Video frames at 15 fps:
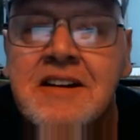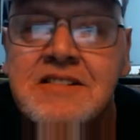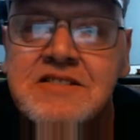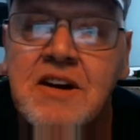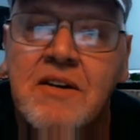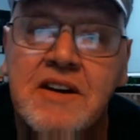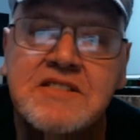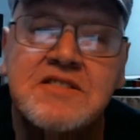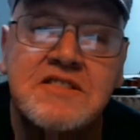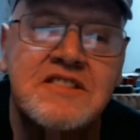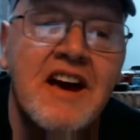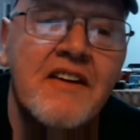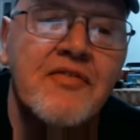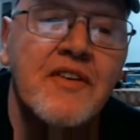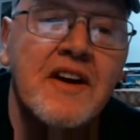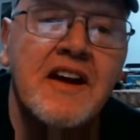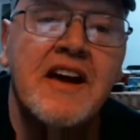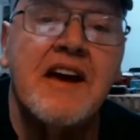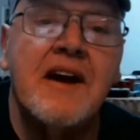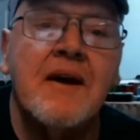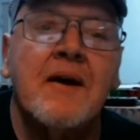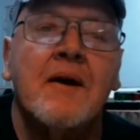So it's
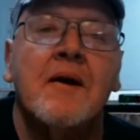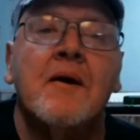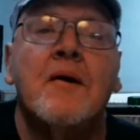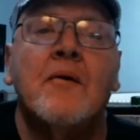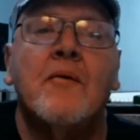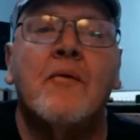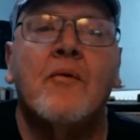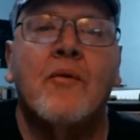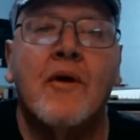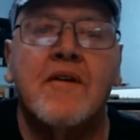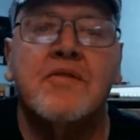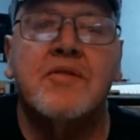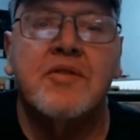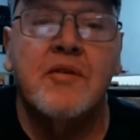definitely worth